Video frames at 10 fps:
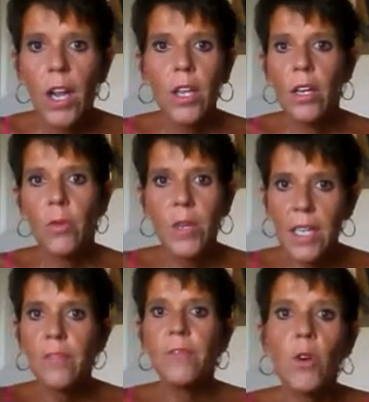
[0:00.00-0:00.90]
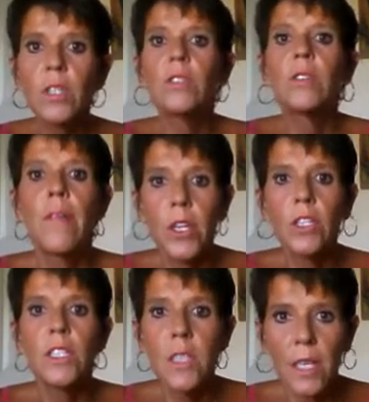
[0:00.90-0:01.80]
You know, we need to focus on the
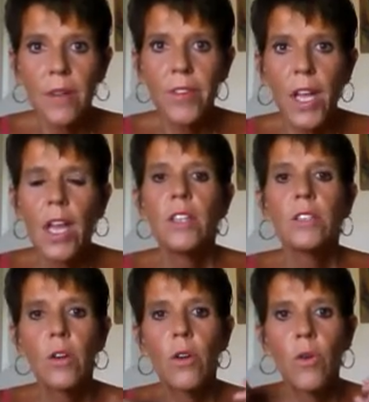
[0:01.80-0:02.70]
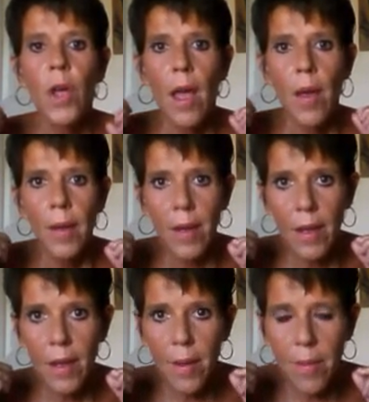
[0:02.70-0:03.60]
good stuff. So
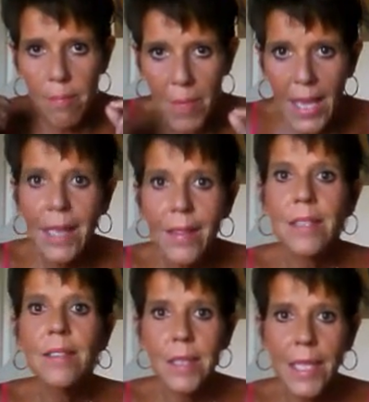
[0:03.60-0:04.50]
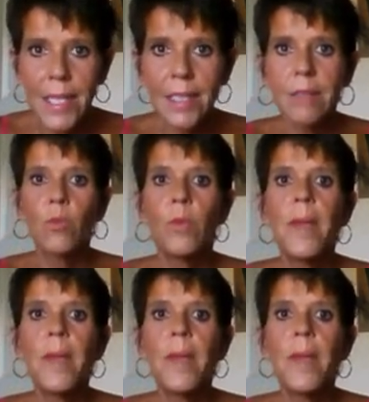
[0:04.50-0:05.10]
making this list will